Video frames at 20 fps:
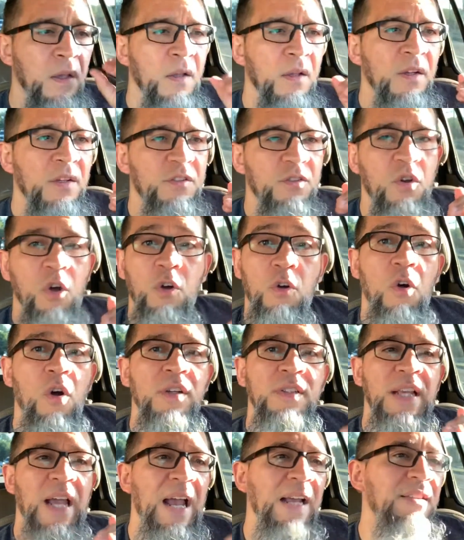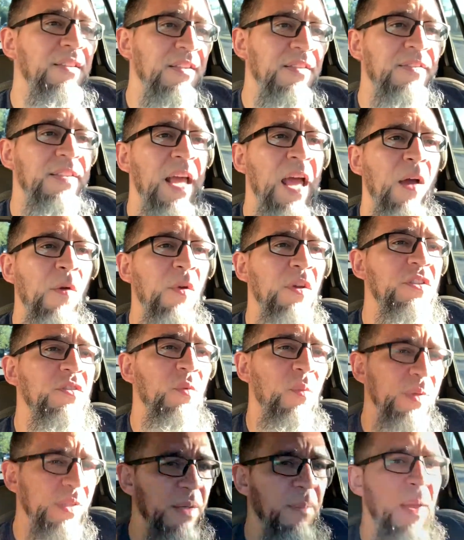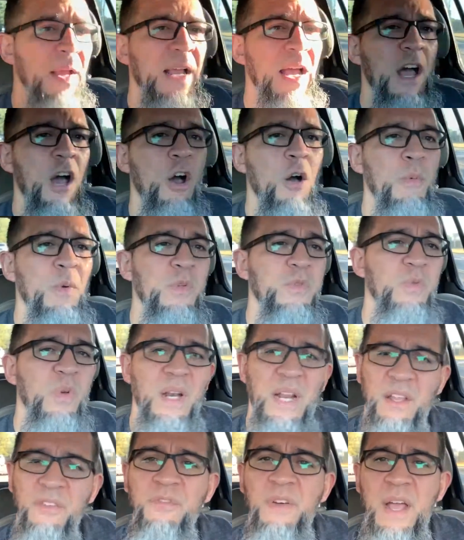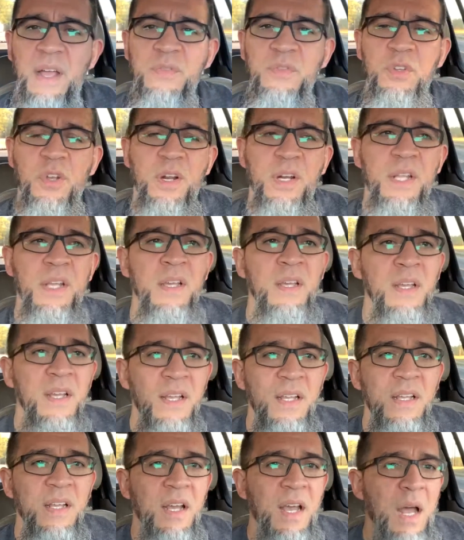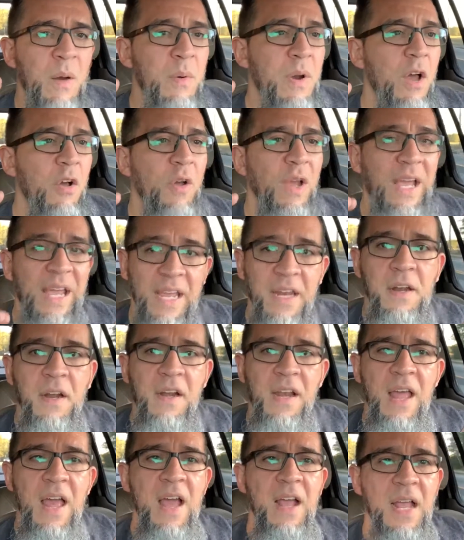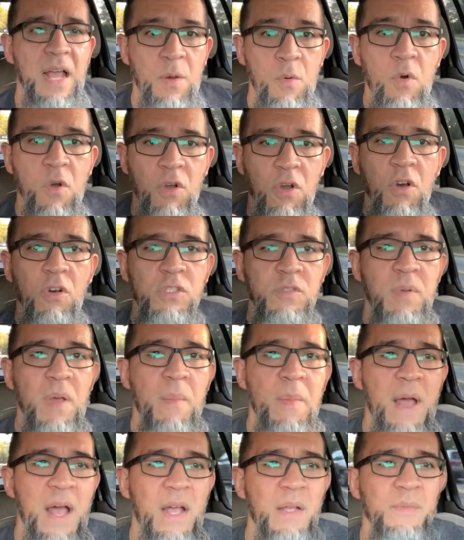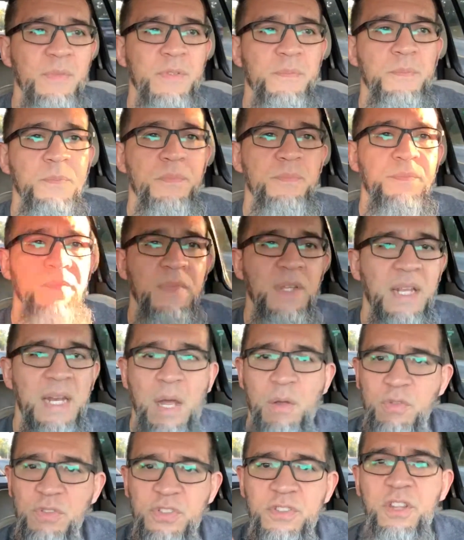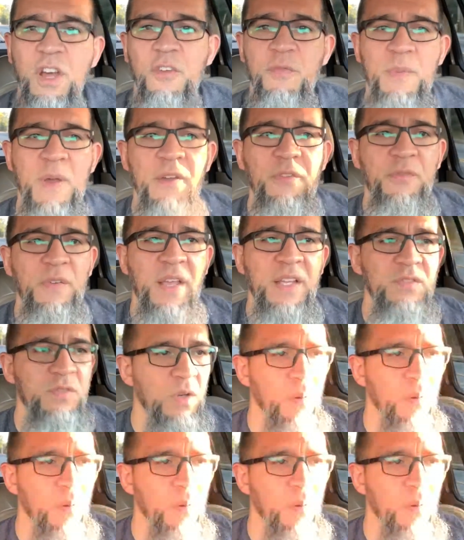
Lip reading: So of course I ate this sandwich, and by the time I got home, it was what, like 5:30. Around 8 o'clock, I will go to my mom's and I will stuff my face with a